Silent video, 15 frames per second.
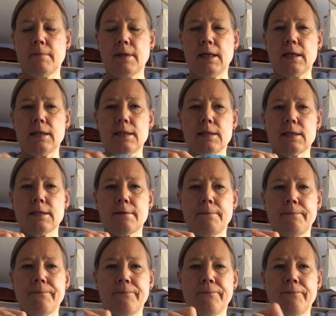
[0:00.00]
like this,
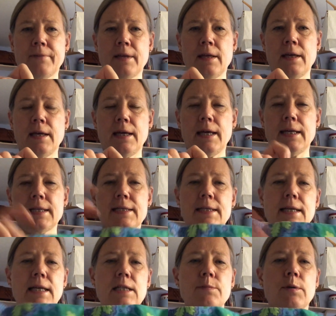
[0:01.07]
and it's
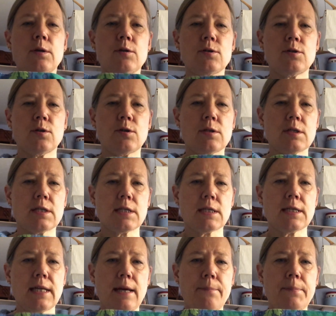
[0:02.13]
nice because you can
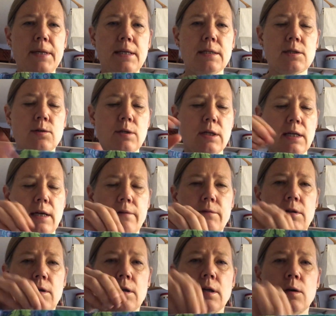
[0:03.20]
snap it, you can have
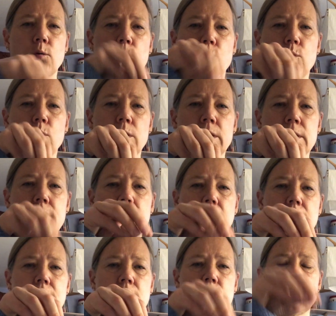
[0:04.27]
the wool
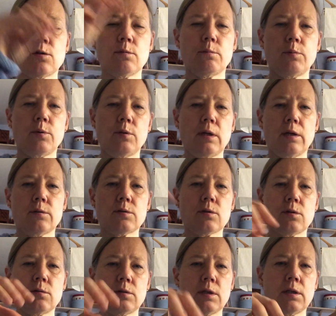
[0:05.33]
inside, and you can pull out
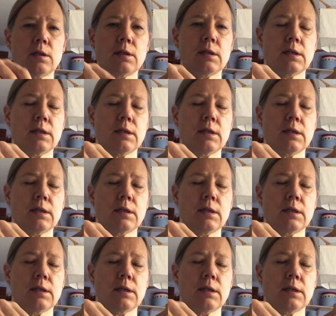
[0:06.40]
only